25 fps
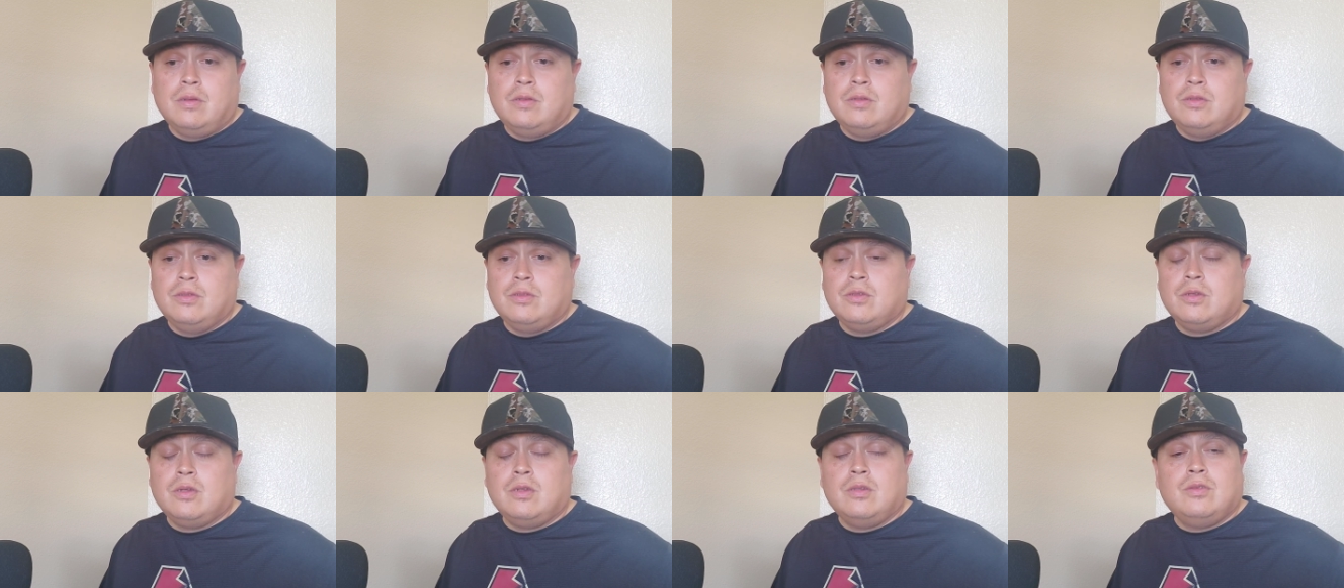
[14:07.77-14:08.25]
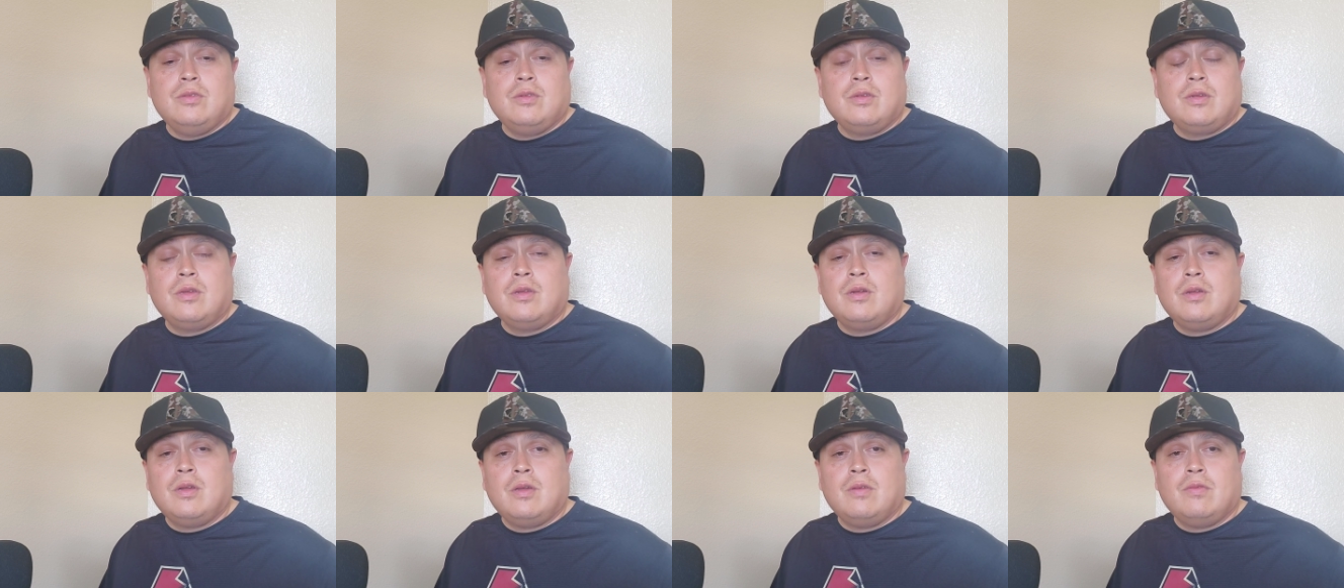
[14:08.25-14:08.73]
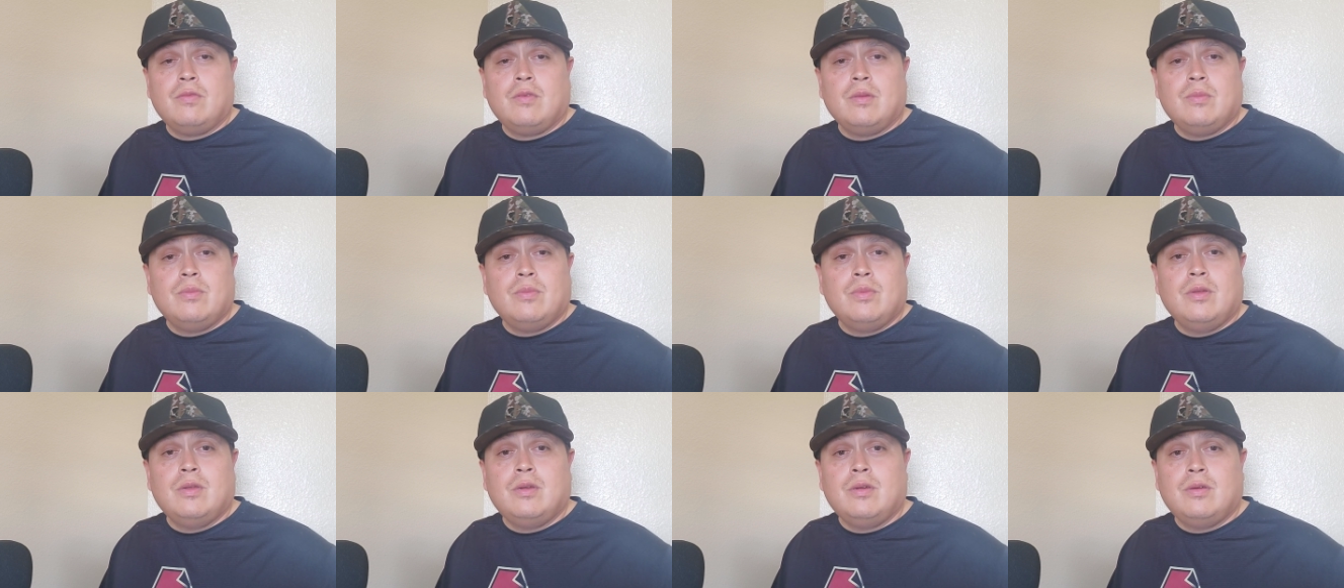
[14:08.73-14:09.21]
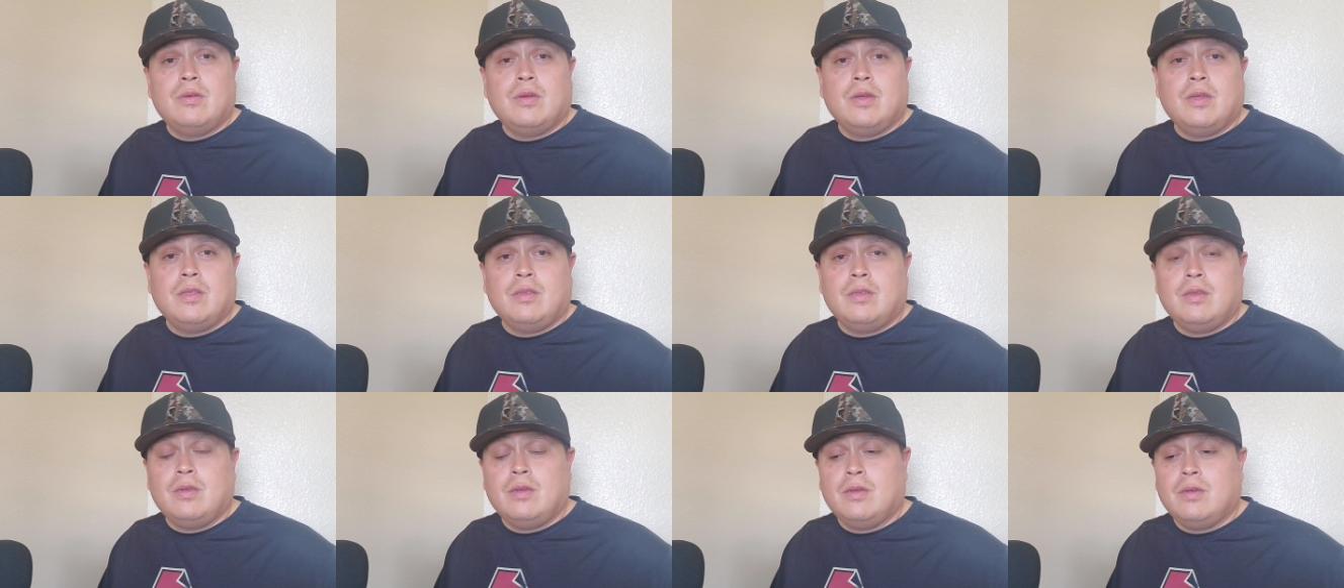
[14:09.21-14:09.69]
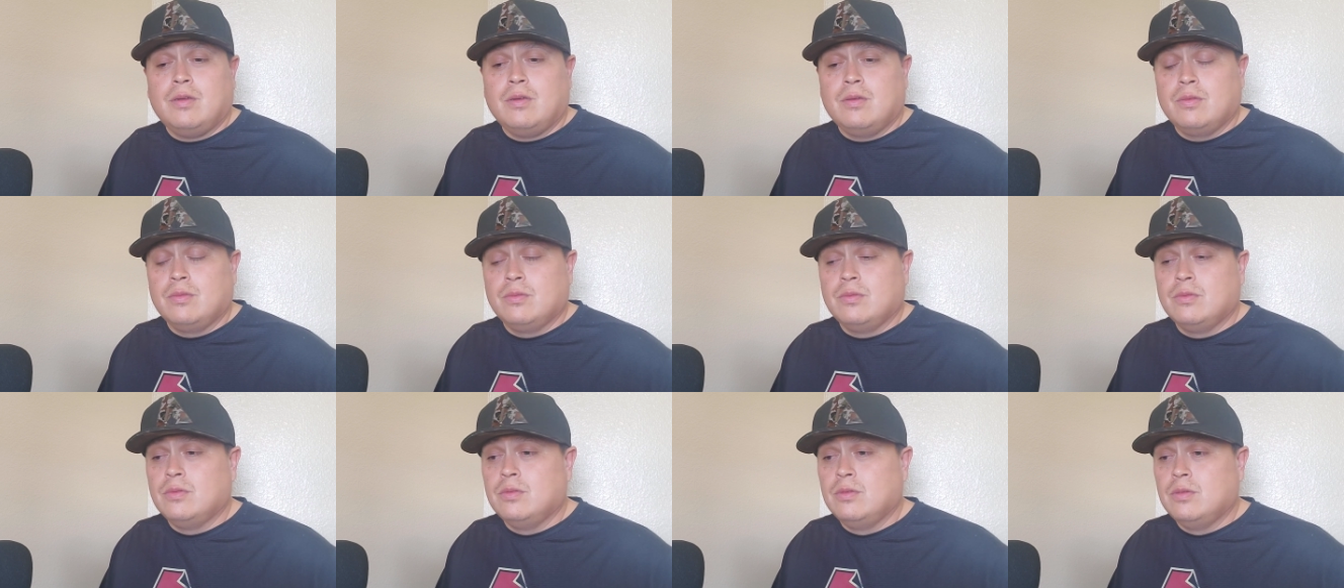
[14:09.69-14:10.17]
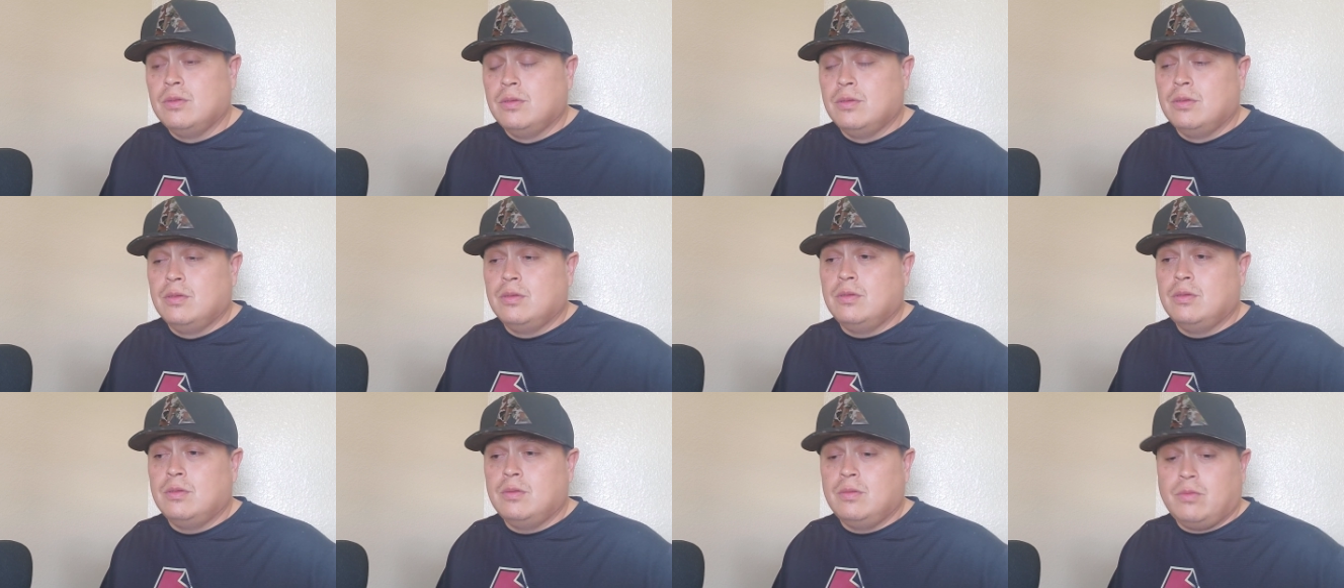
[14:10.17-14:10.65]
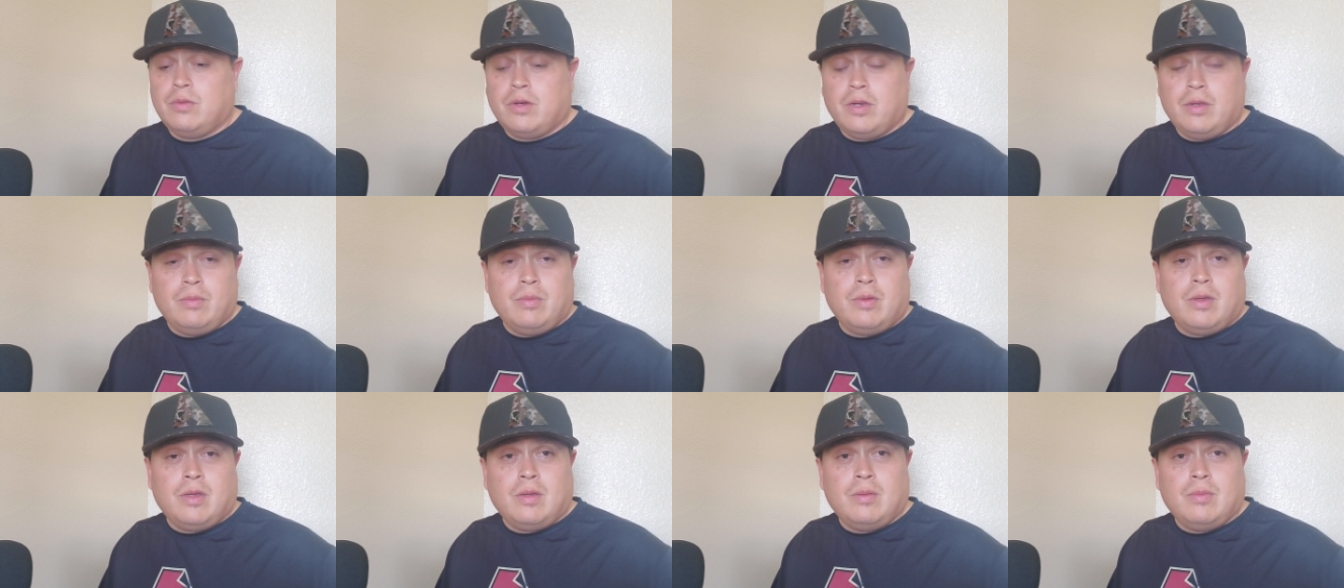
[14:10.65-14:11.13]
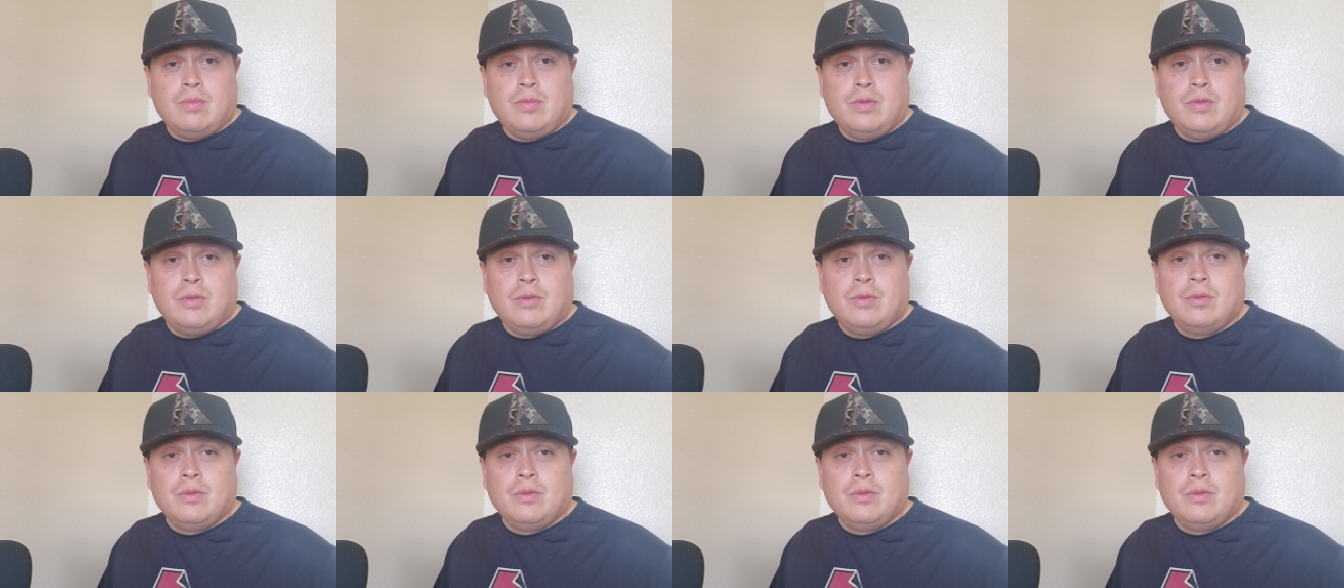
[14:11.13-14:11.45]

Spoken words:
So I took it off, I put it right there, right by me.